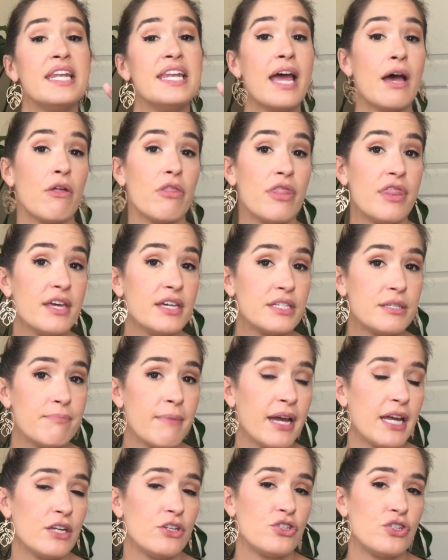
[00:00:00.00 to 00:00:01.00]
Now, this
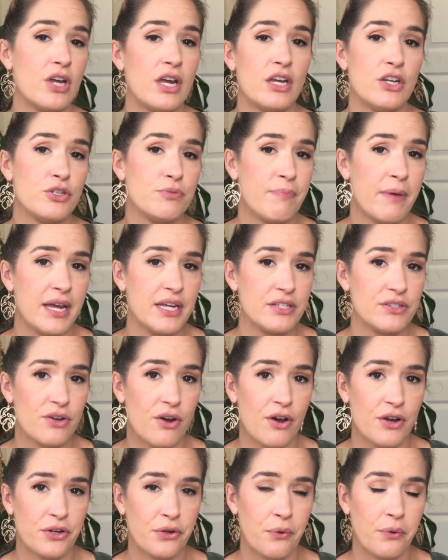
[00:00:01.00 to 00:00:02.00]
might change based
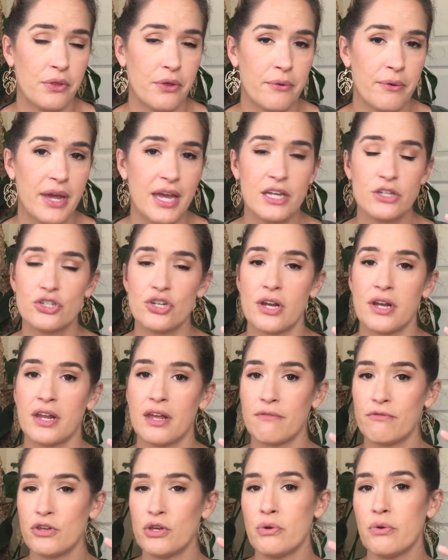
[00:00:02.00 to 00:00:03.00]
on your location.
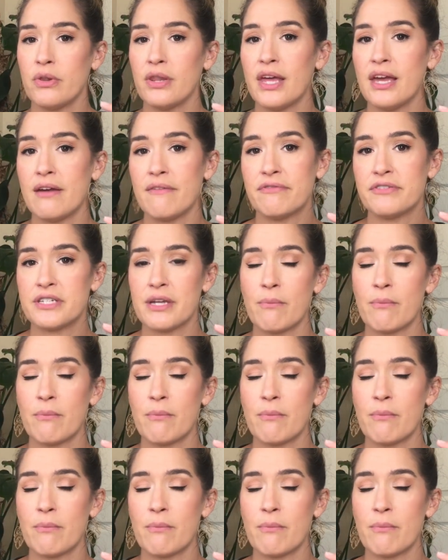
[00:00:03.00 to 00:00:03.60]
If you live